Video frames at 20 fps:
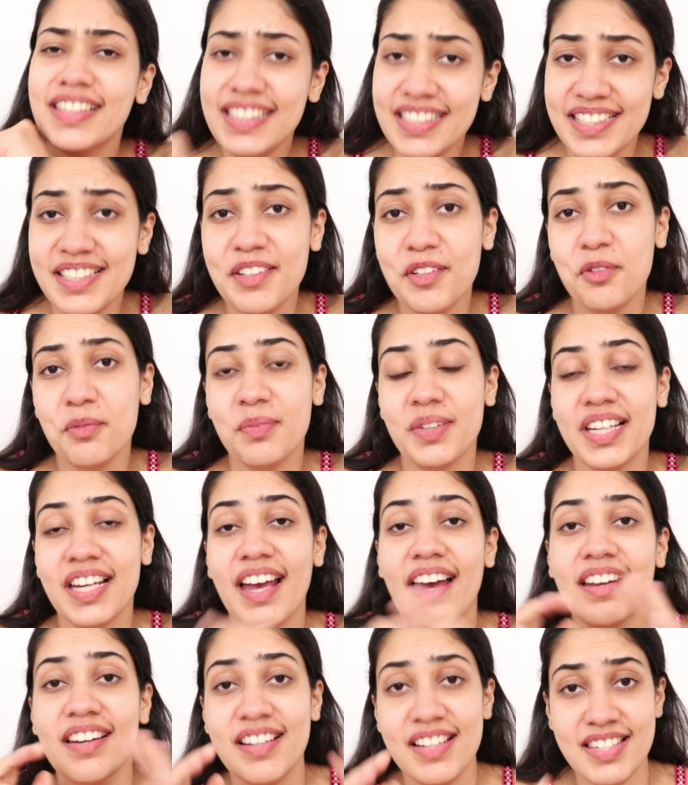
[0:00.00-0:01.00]
listen to
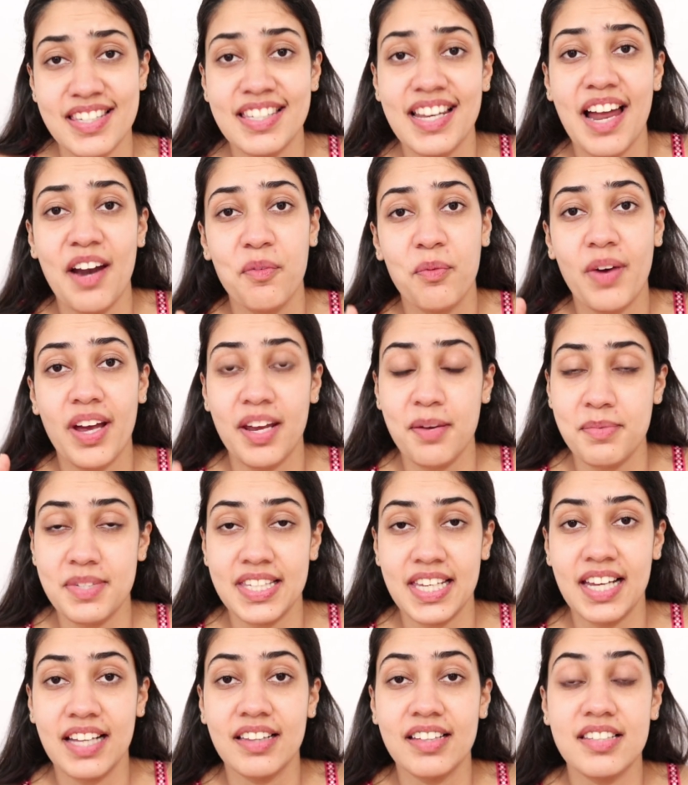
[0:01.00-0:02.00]
me and understand why I'm
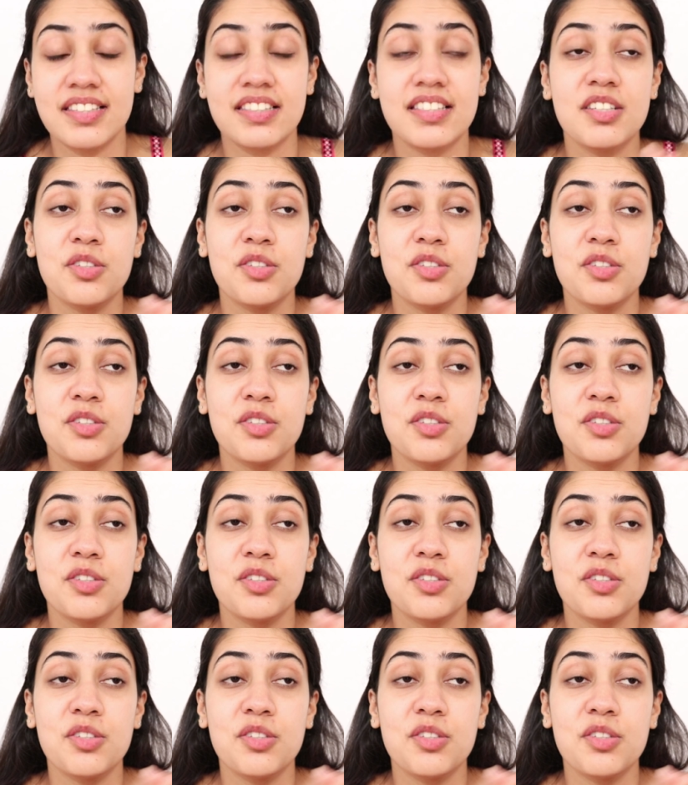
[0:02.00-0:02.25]
saying this.